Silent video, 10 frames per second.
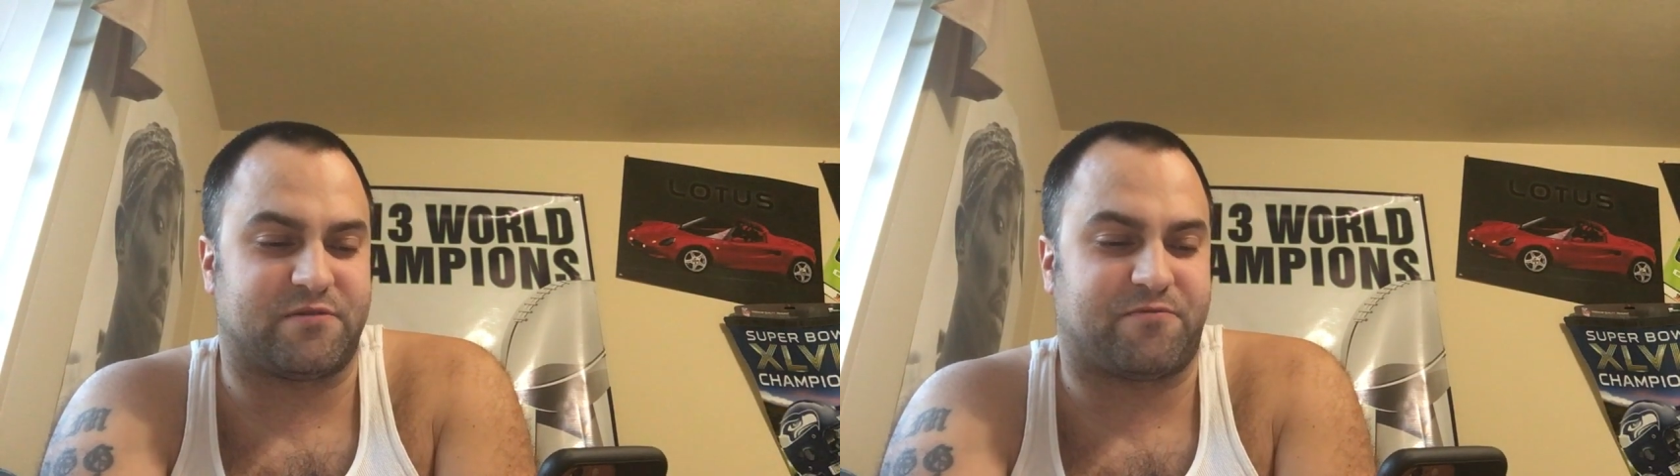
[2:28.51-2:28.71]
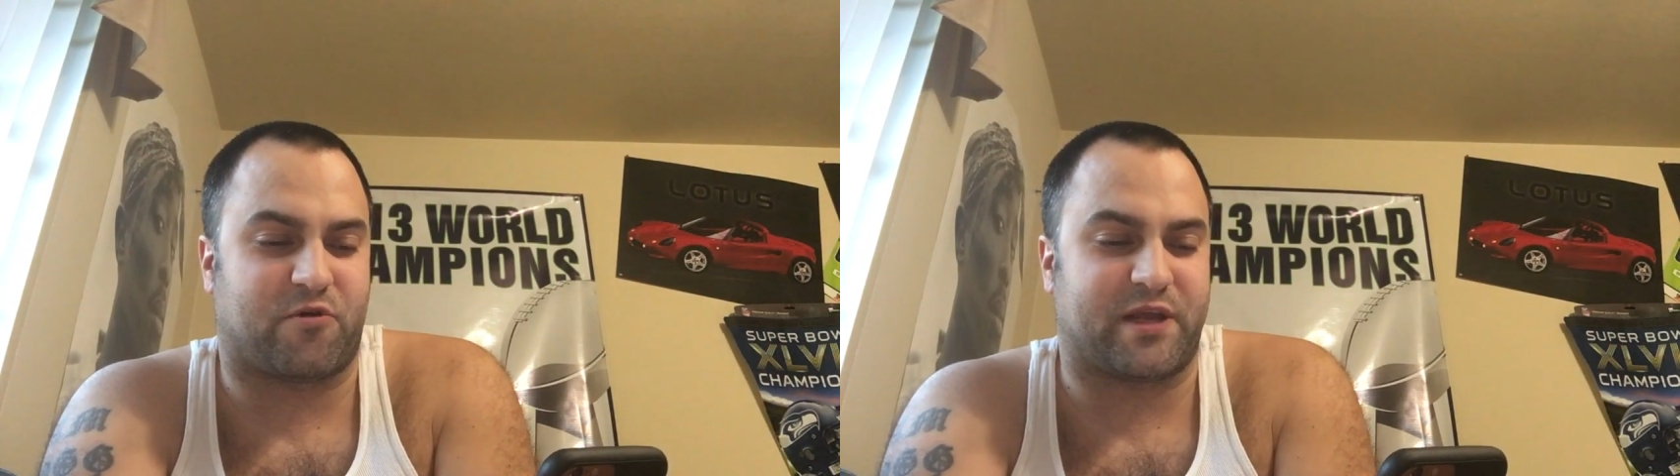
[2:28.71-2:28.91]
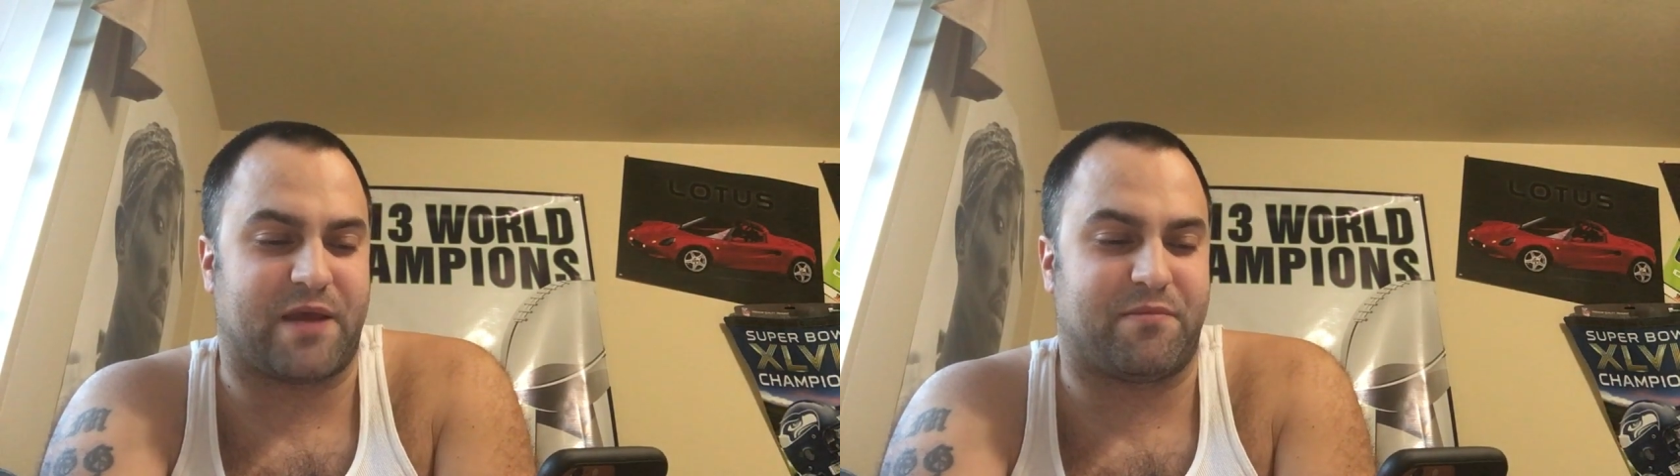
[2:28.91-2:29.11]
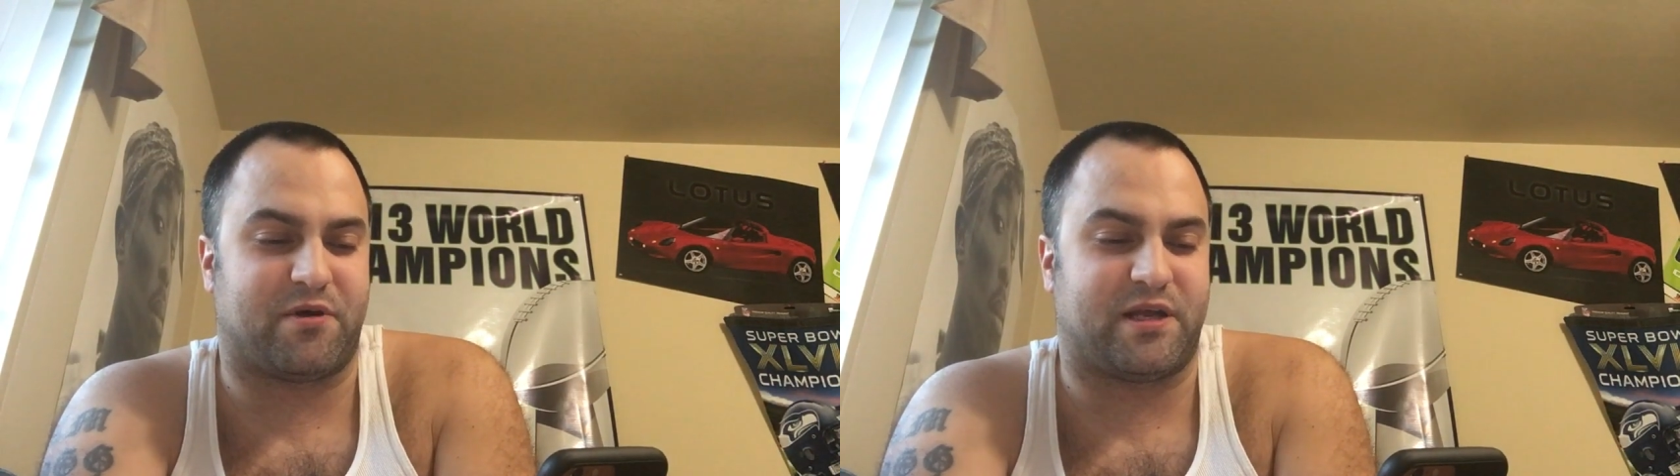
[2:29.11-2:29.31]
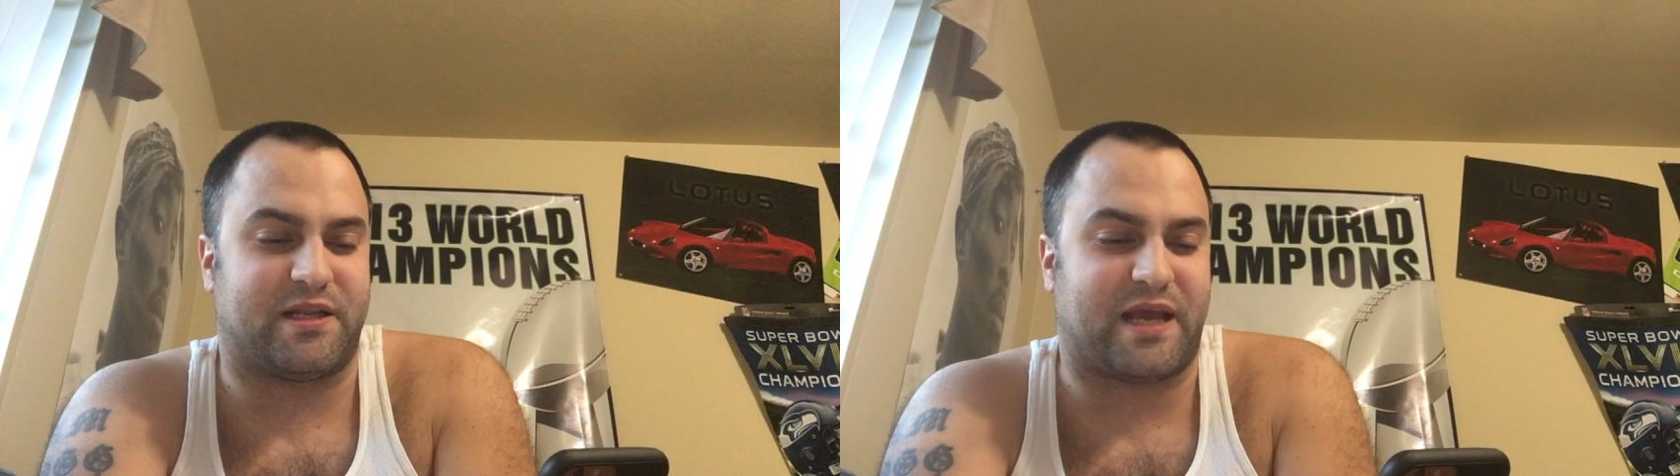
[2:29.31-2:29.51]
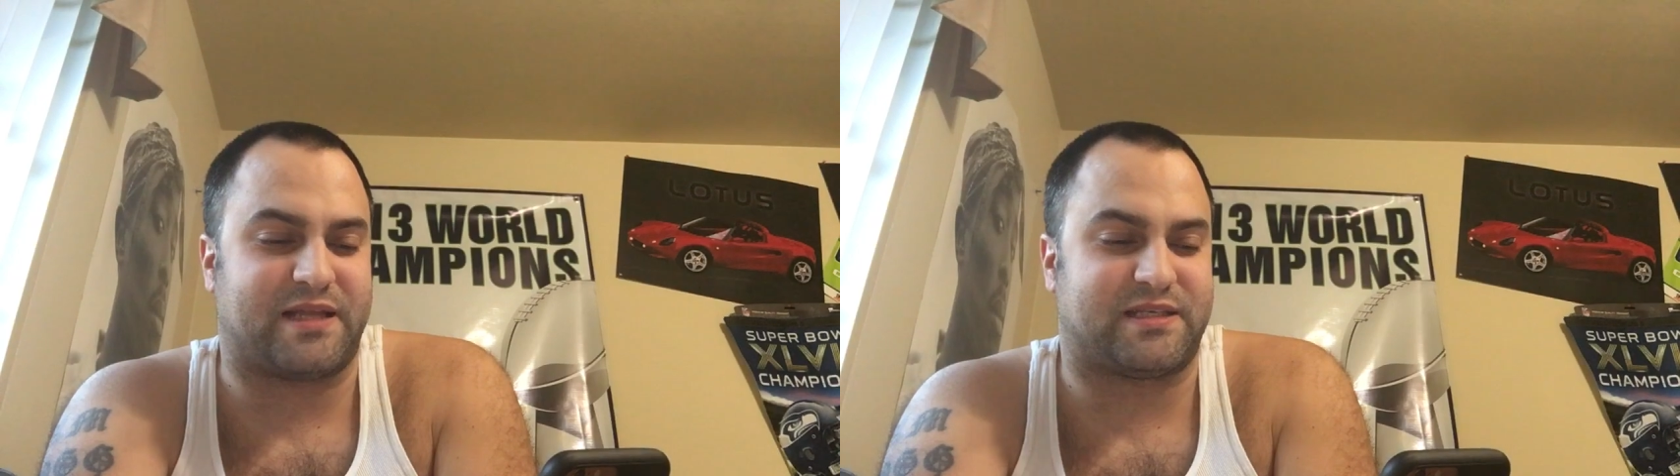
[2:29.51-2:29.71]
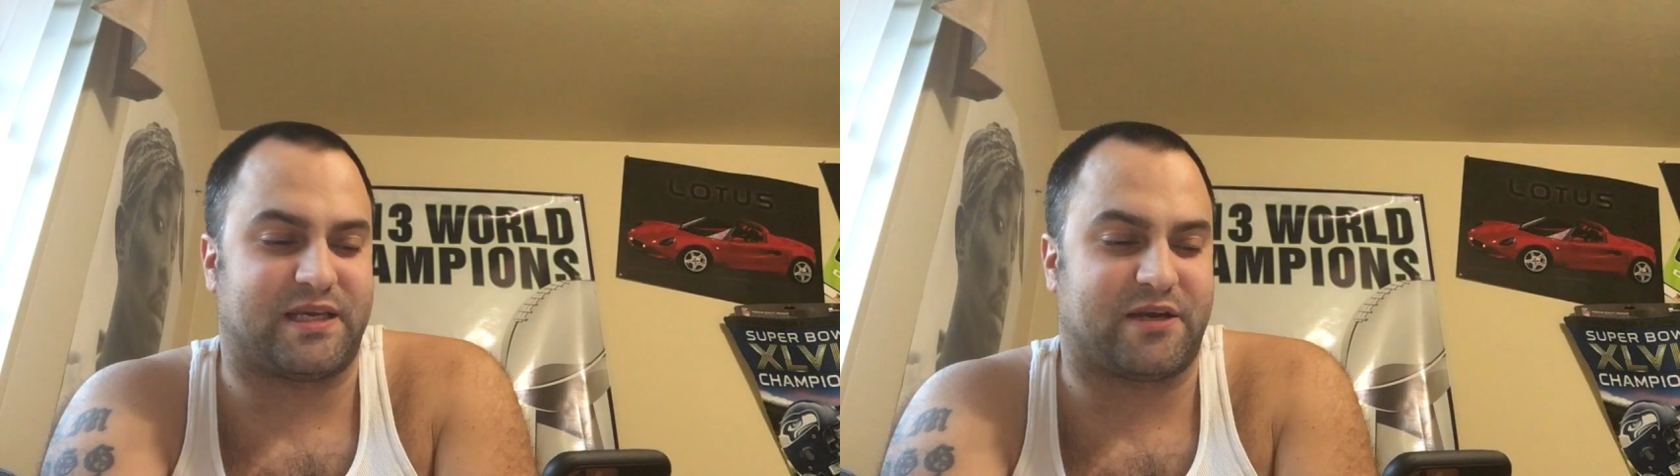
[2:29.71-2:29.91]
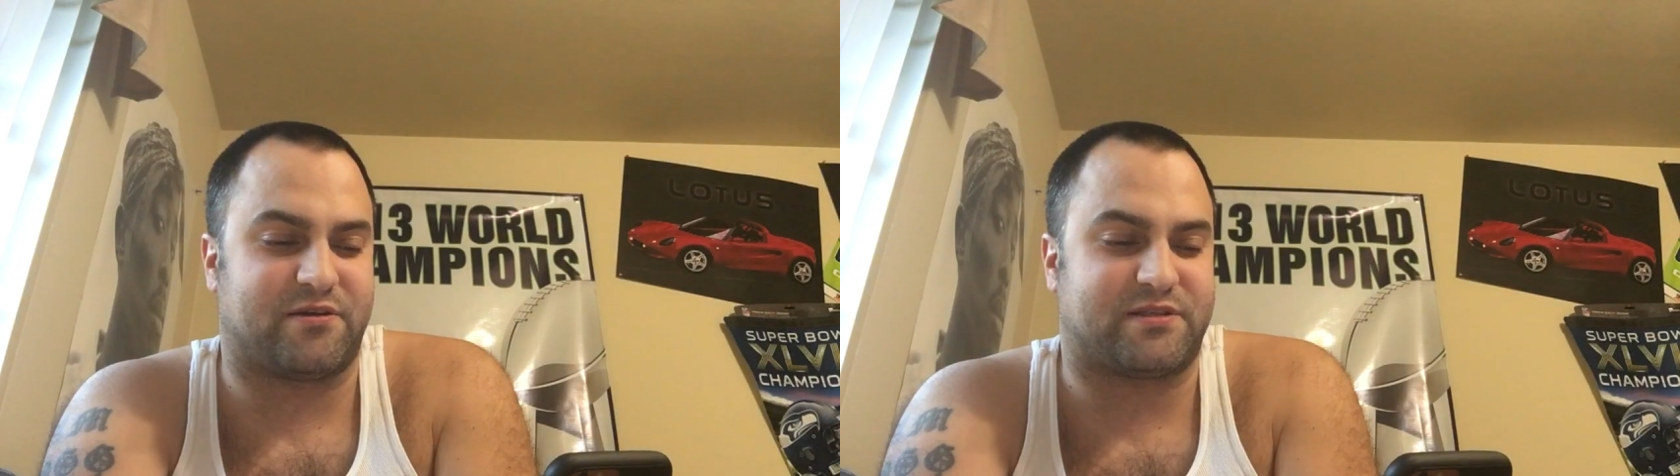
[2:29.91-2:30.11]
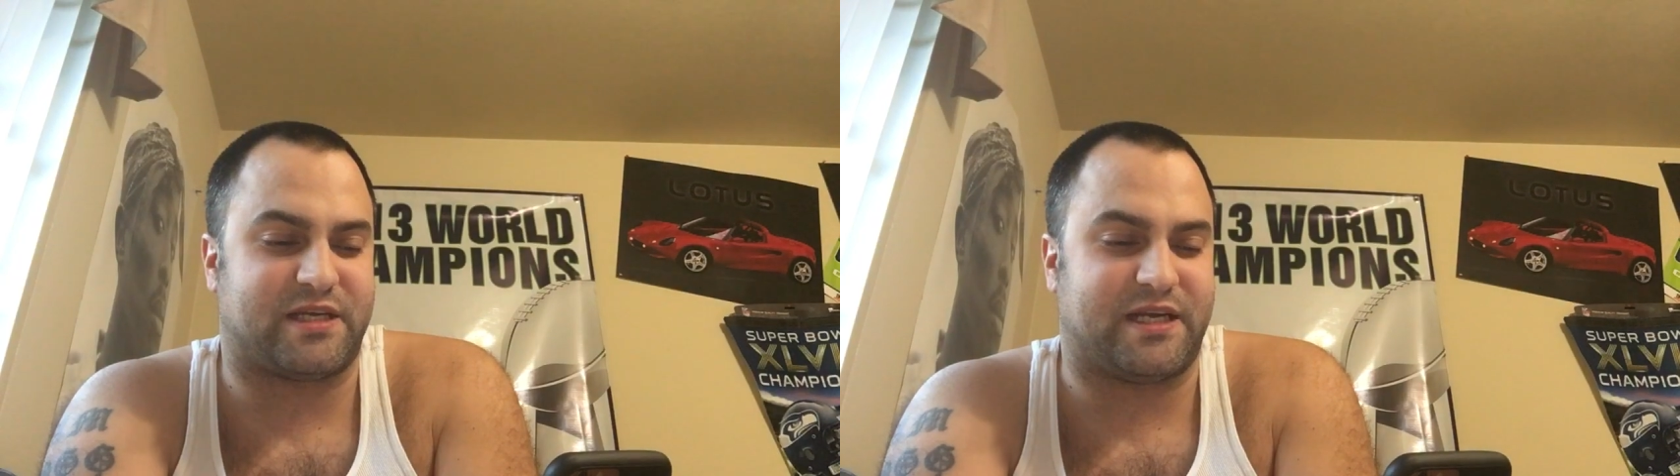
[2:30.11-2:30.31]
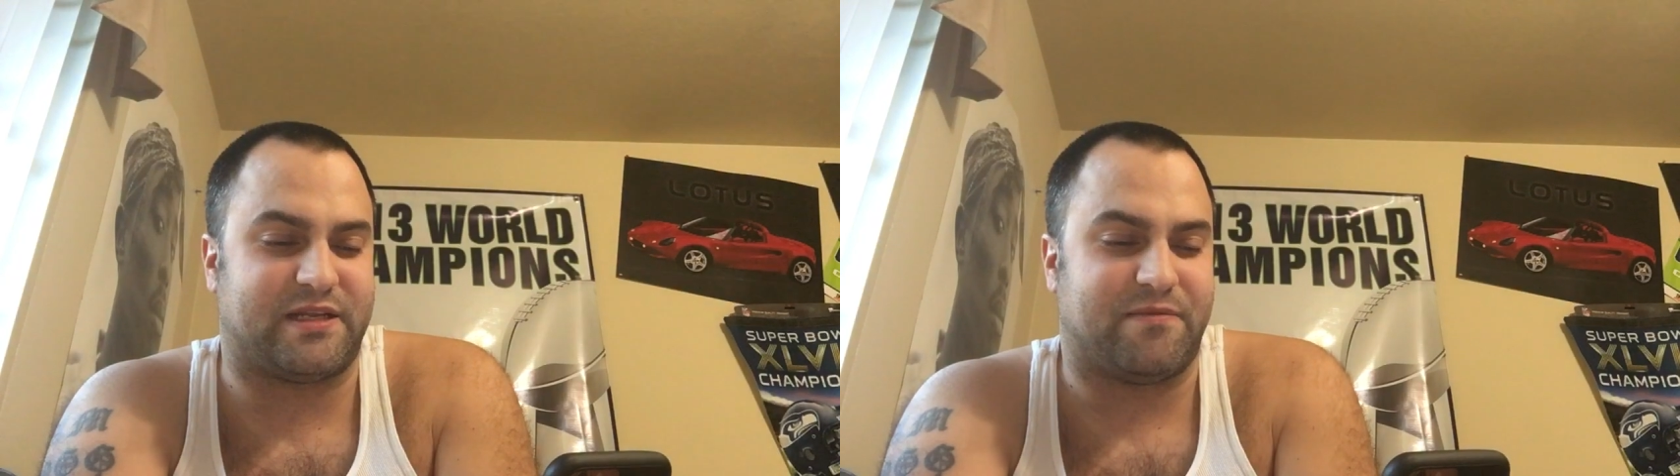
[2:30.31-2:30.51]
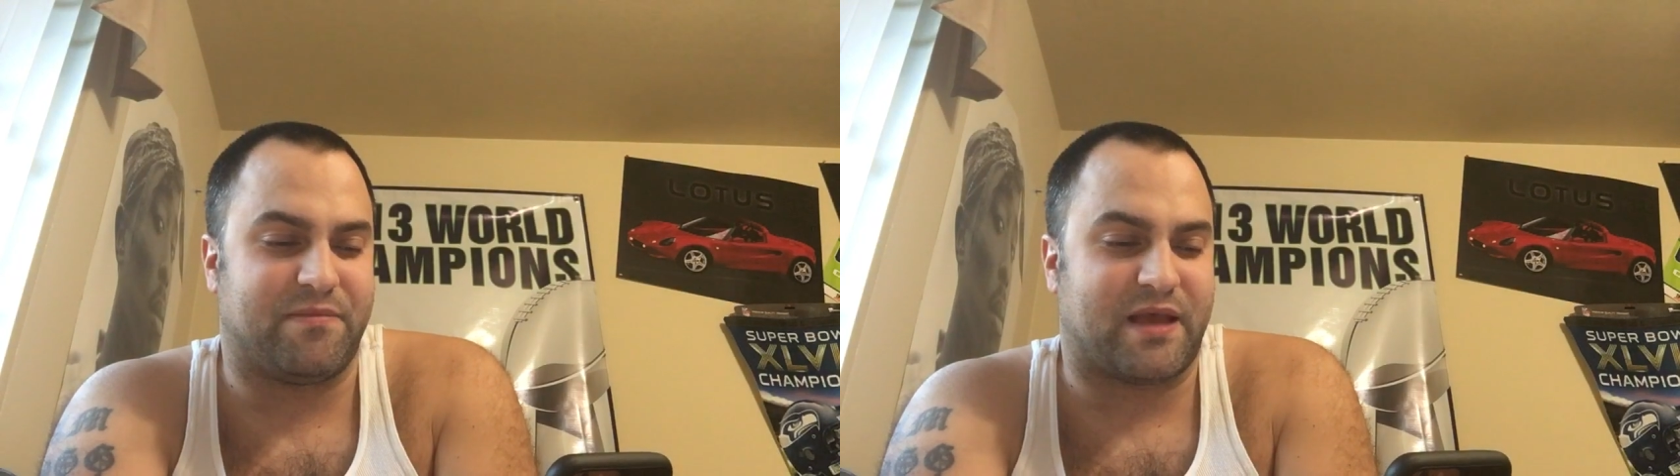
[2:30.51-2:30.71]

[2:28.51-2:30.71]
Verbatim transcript: forty-eight million, and eighteen guaranteed